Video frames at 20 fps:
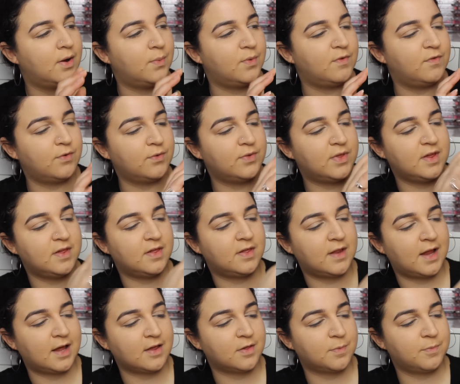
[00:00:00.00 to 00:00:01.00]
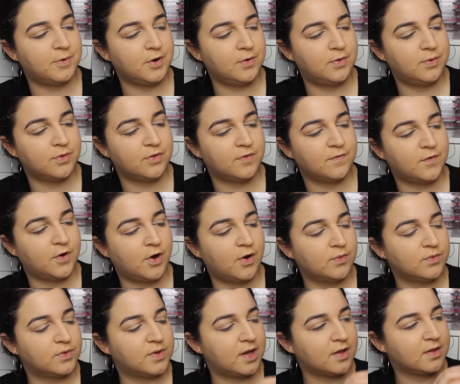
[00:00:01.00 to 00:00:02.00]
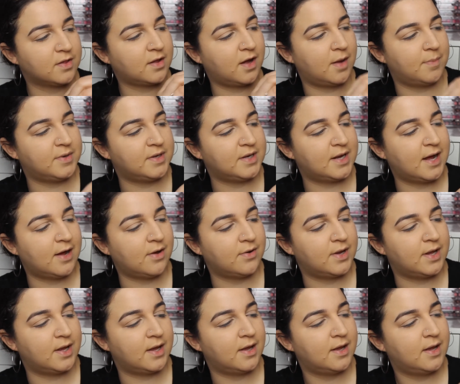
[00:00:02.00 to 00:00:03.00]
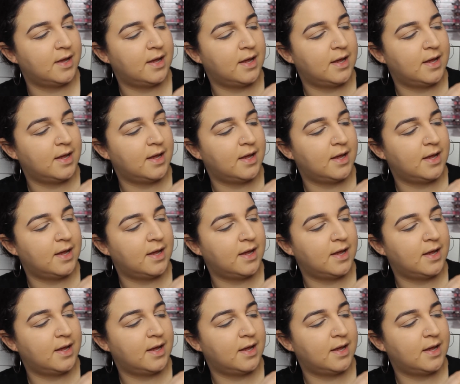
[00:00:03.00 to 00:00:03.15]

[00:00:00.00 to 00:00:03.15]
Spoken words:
with all these like sprinkles of gold dust coming down it.